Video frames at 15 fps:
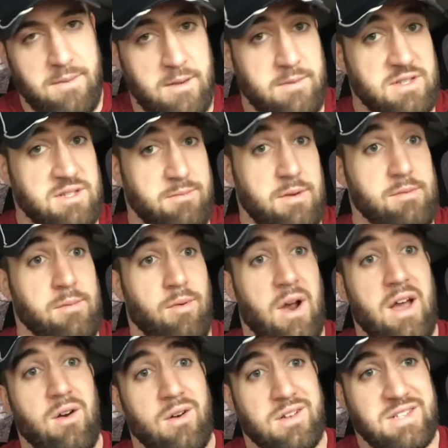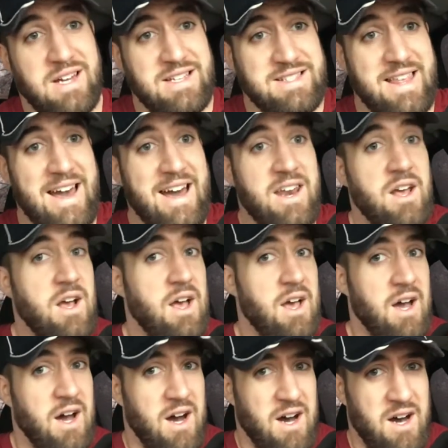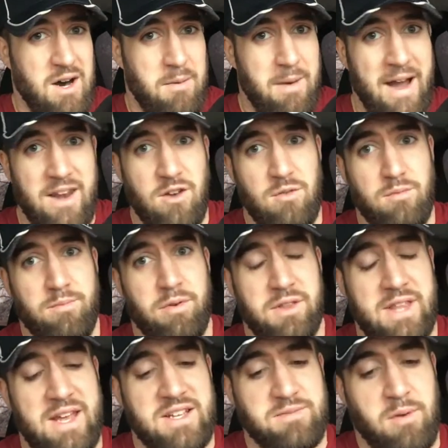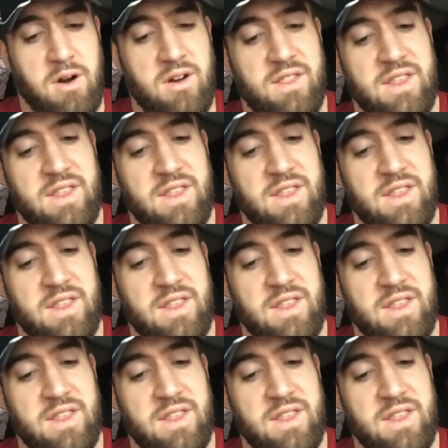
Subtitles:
Maybe some people prioritize that. I don't put that as part